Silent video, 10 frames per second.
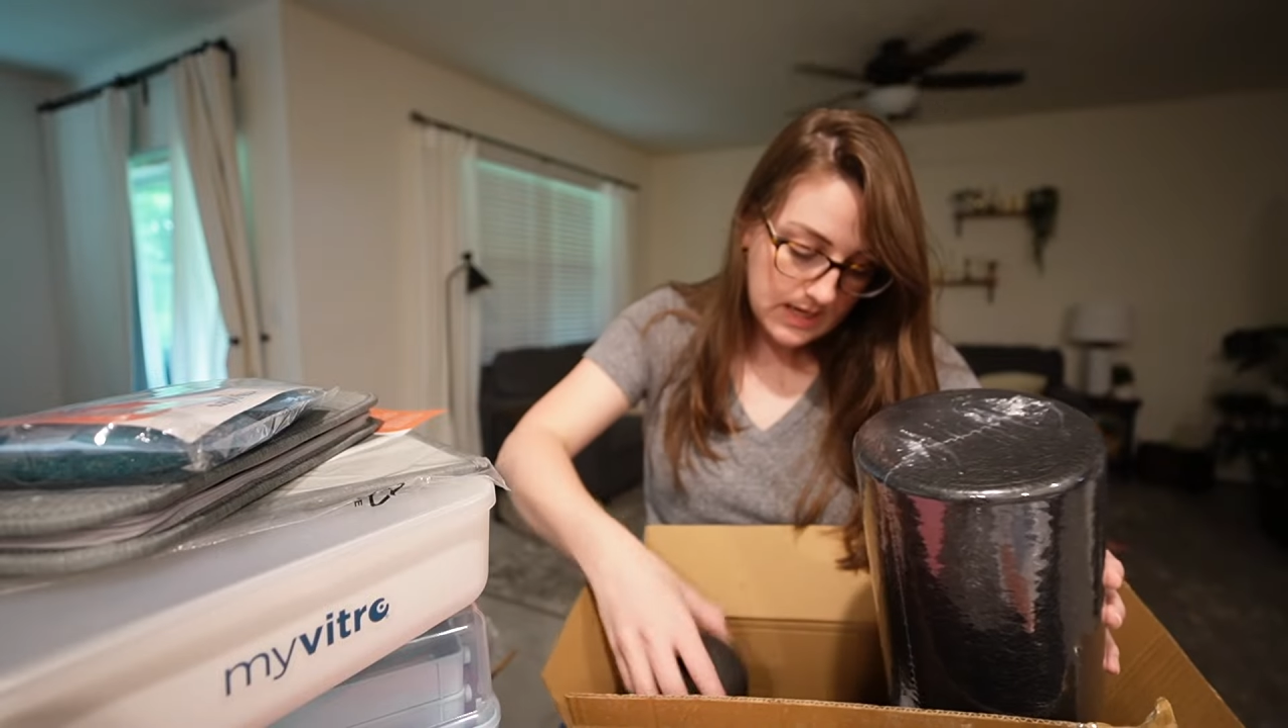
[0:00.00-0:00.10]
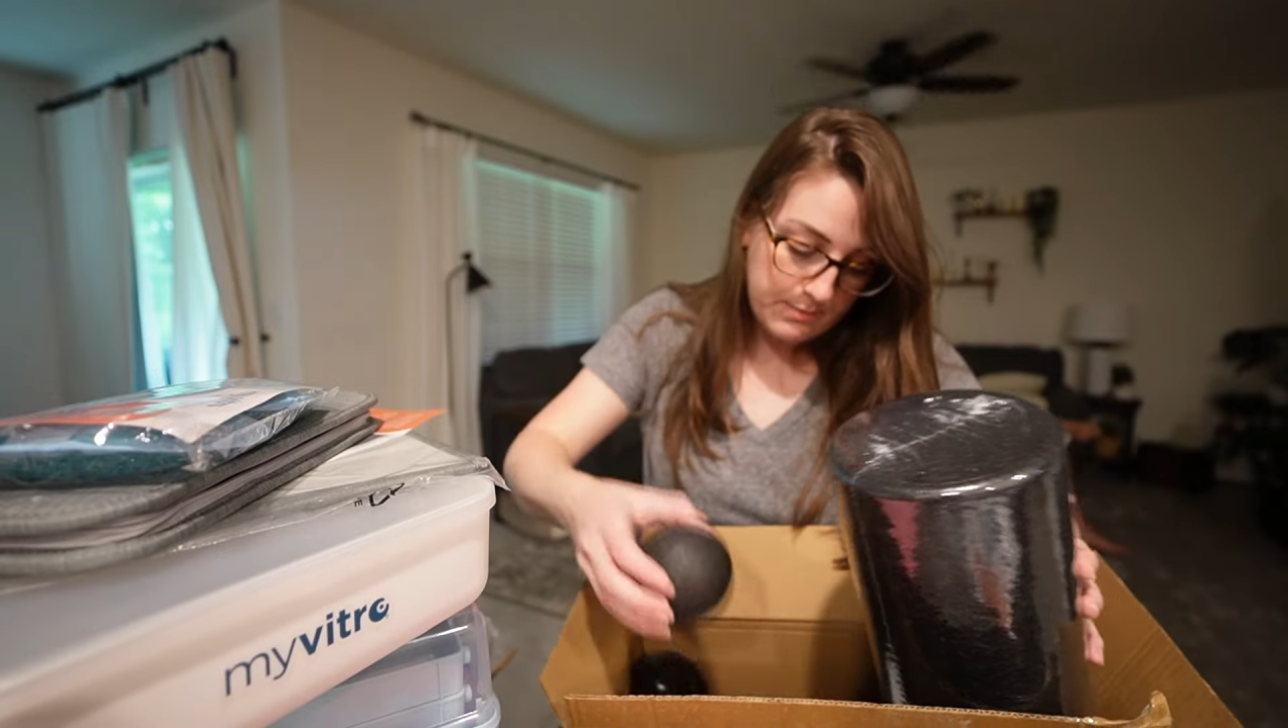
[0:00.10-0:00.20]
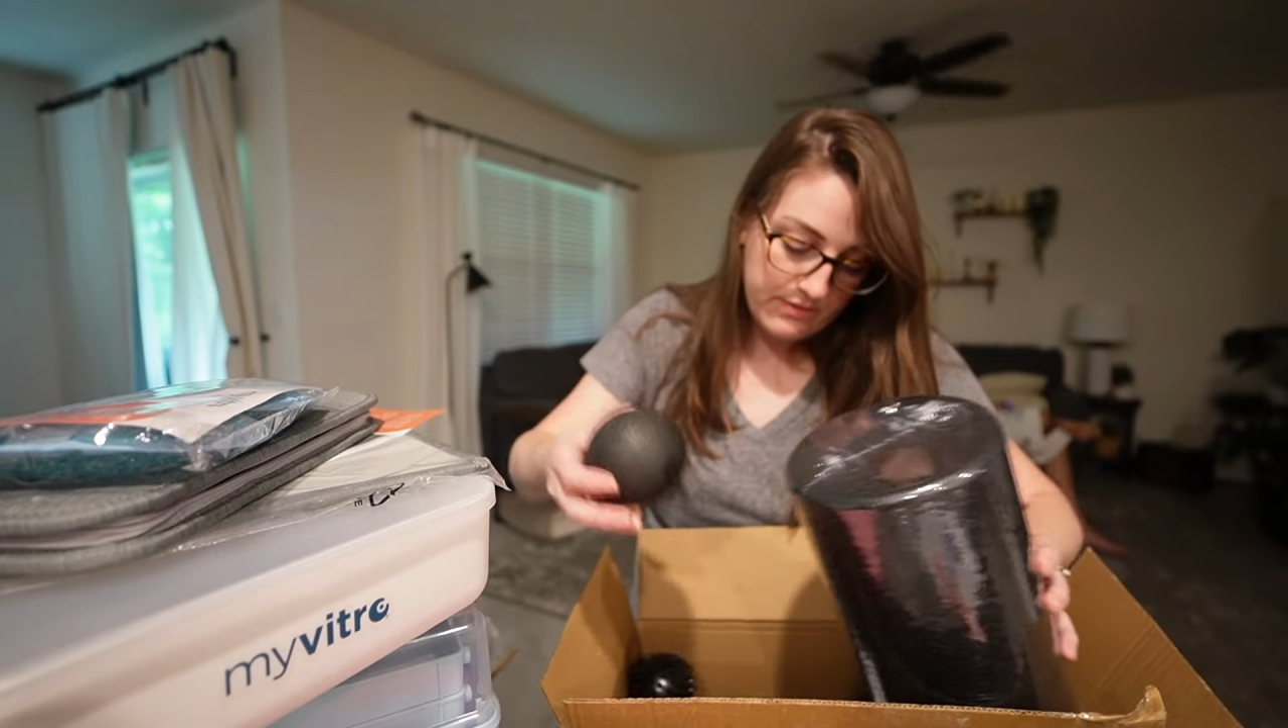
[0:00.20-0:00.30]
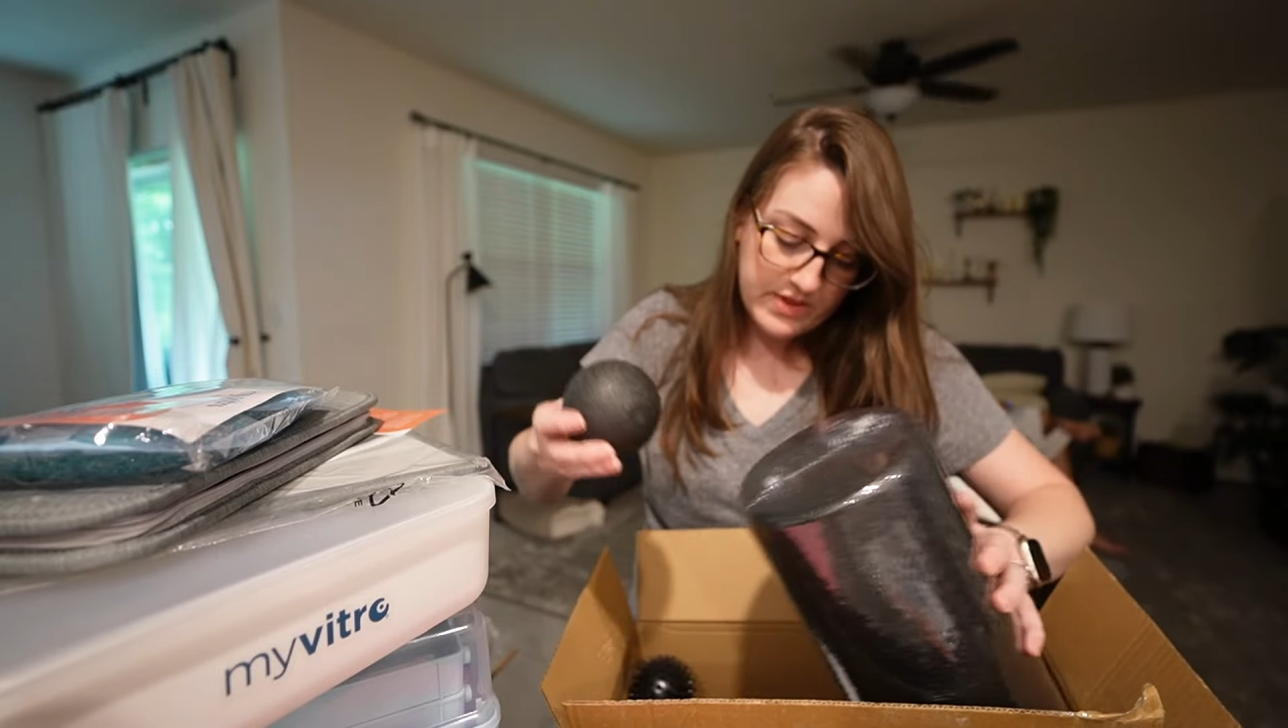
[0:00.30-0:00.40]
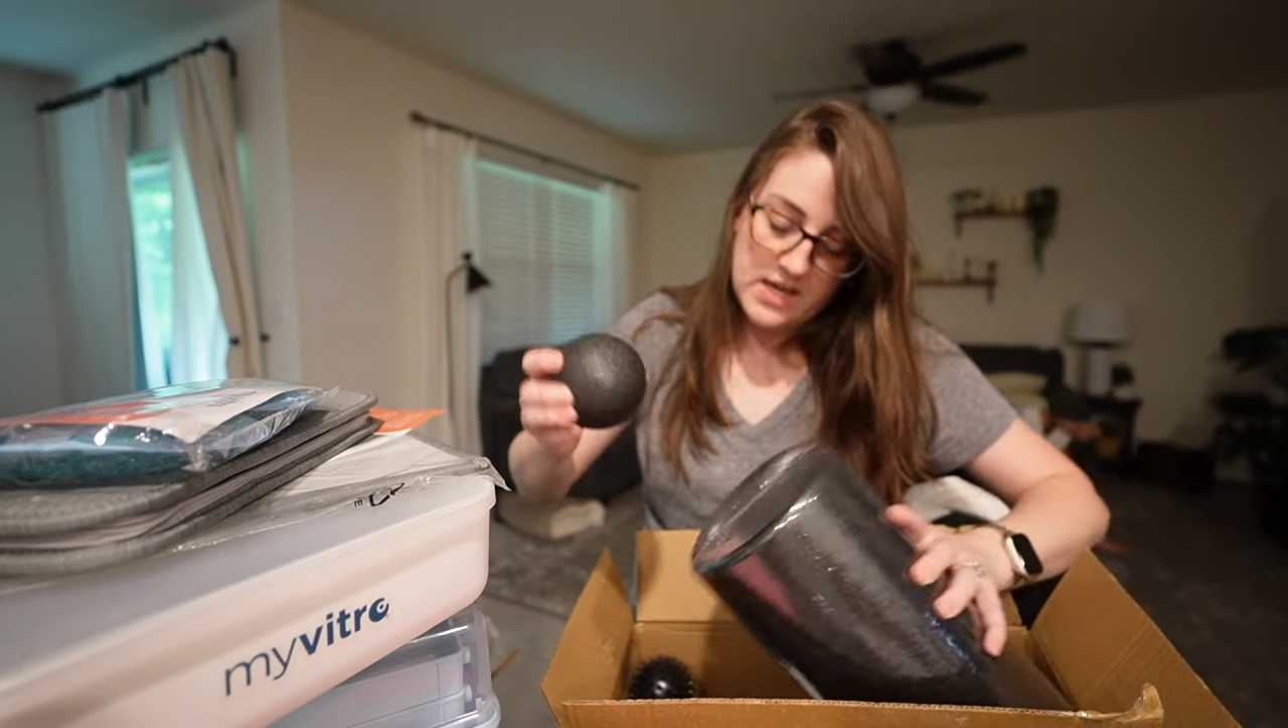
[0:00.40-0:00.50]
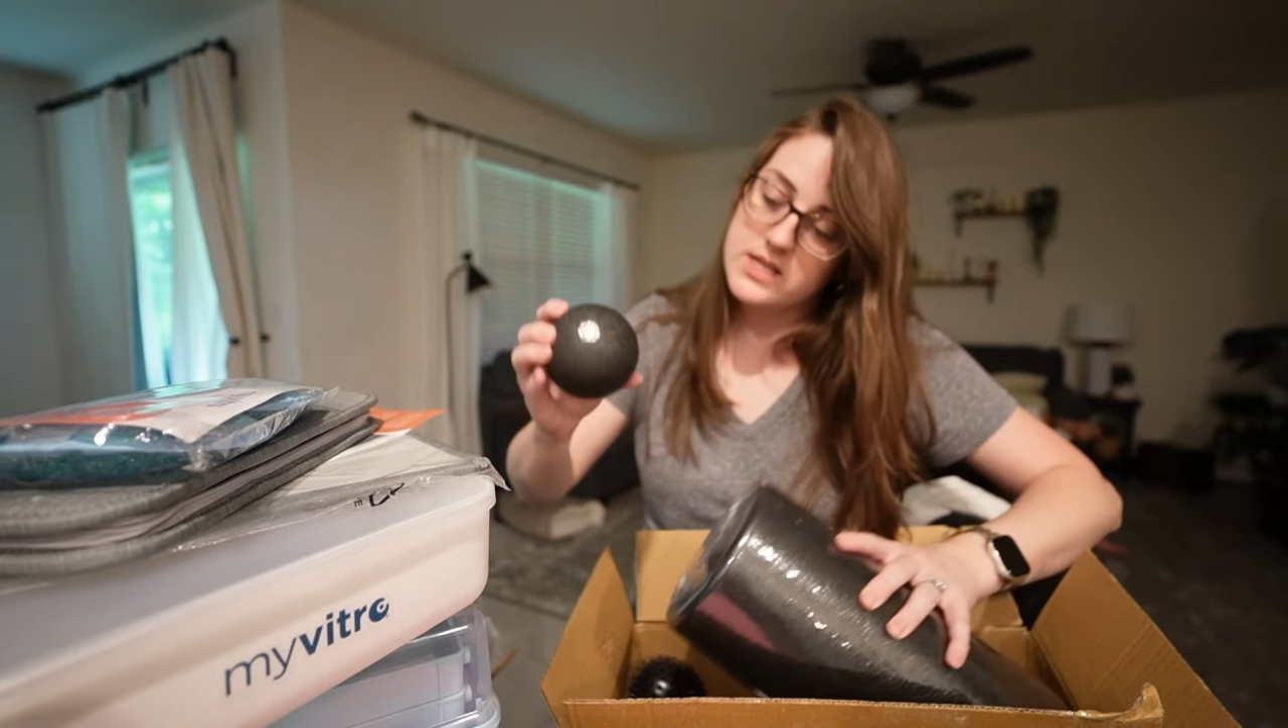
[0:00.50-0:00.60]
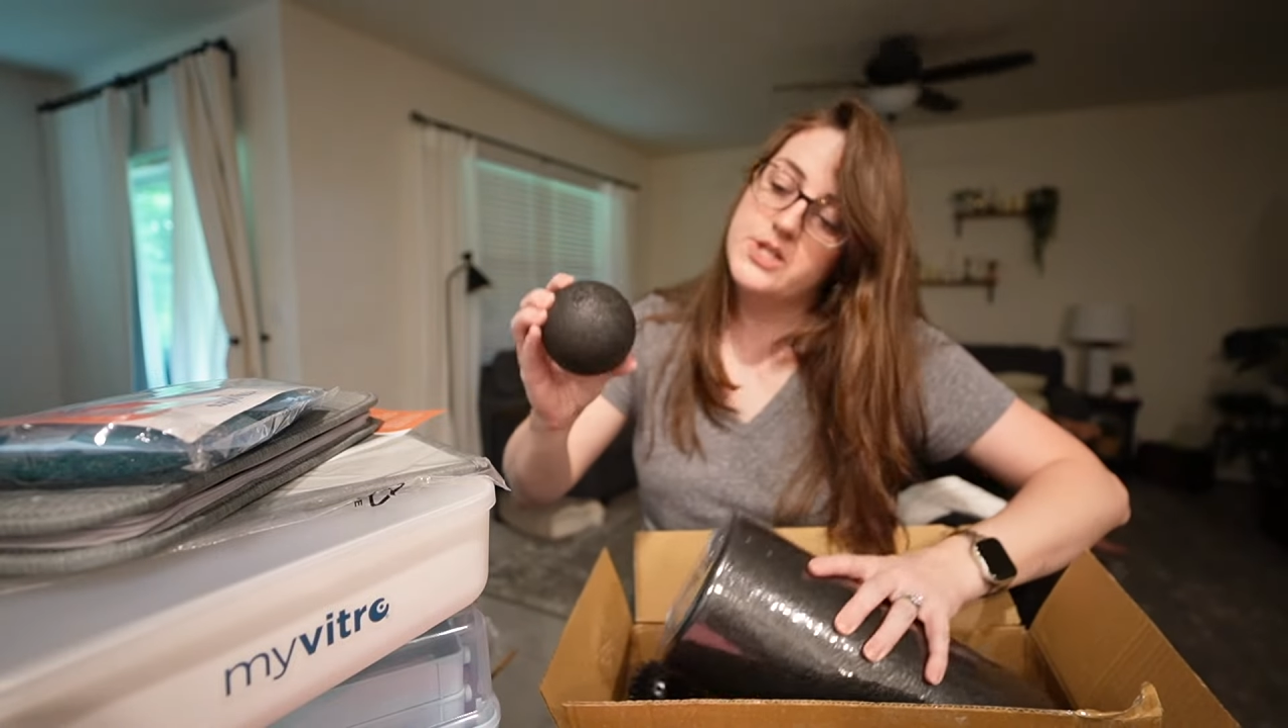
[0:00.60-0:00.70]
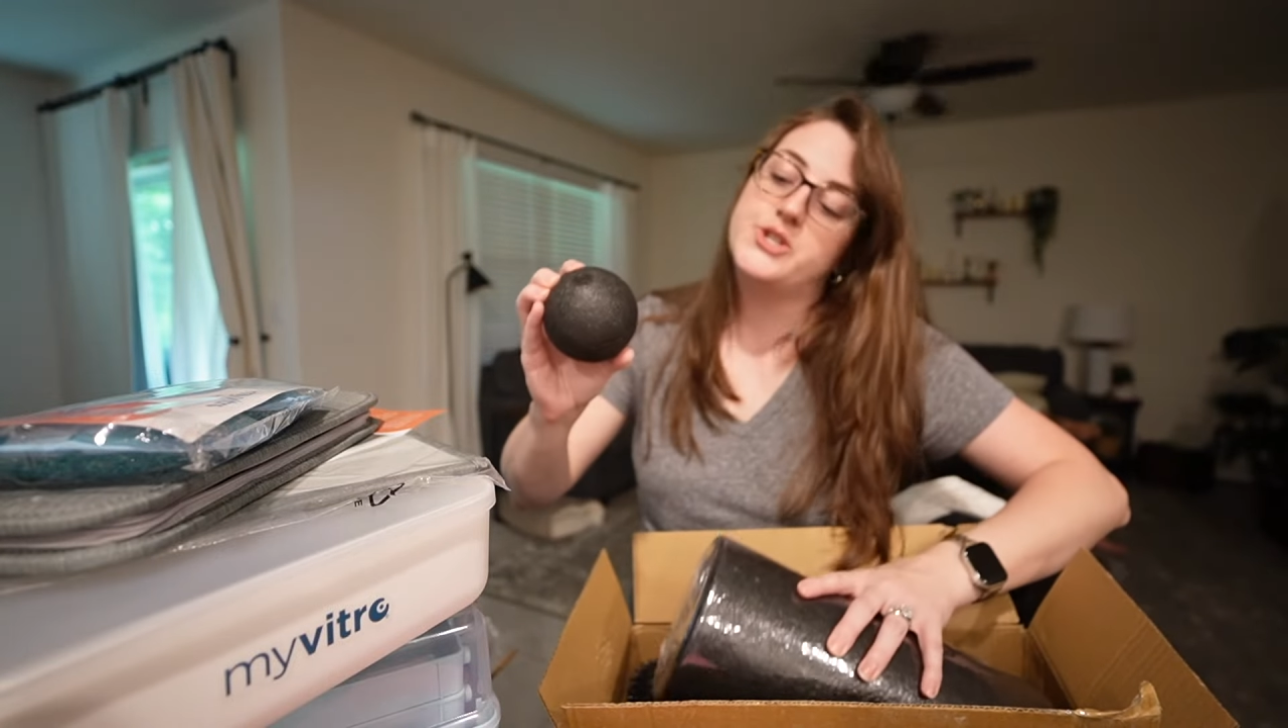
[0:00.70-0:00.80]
type of things,